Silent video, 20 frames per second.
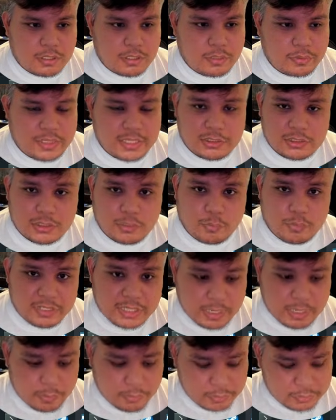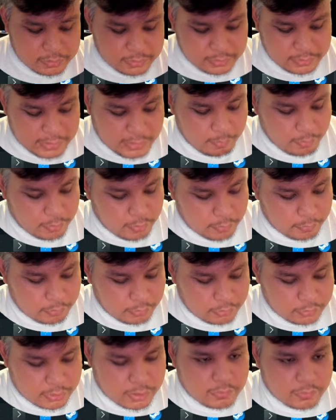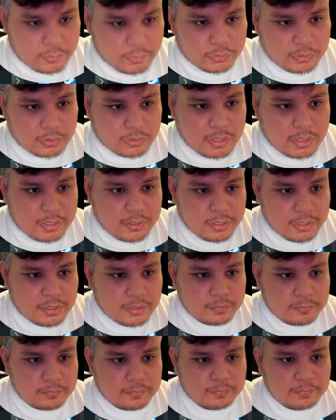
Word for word: Okay, so we're now on Steam. We're going to search for Terraria,